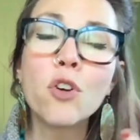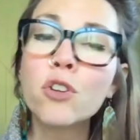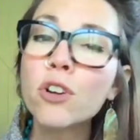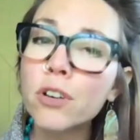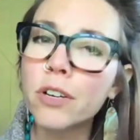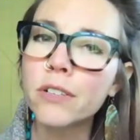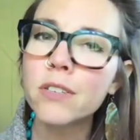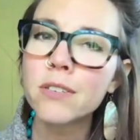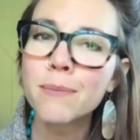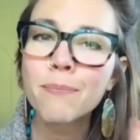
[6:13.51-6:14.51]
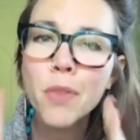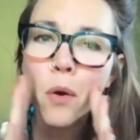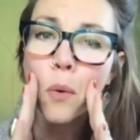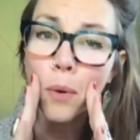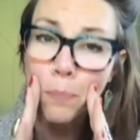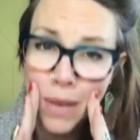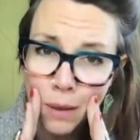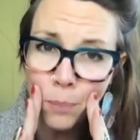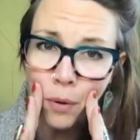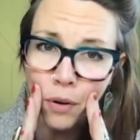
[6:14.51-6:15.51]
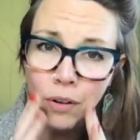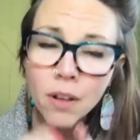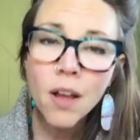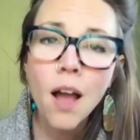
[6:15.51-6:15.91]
goods or people